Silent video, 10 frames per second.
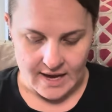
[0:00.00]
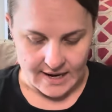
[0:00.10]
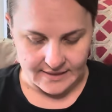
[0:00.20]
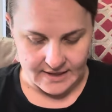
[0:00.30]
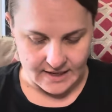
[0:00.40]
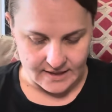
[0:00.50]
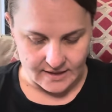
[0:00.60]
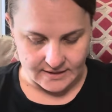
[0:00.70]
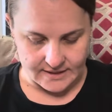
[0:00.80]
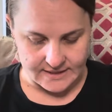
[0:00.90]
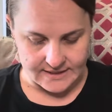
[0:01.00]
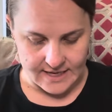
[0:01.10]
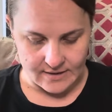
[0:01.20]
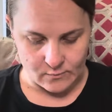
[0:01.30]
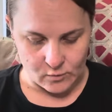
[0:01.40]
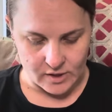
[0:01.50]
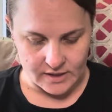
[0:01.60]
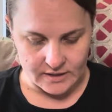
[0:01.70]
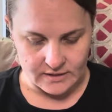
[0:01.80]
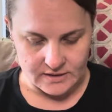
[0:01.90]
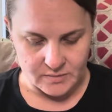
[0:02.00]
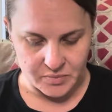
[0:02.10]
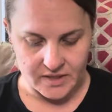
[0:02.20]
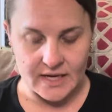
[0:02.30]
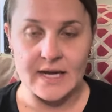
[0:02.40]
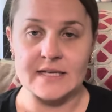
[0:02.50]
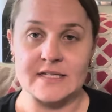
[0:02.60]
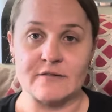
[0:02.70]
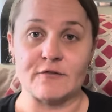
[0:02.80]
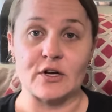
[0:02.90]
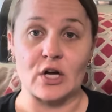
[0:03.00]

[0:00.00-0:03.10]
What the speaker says: And then I got the same ones, but in different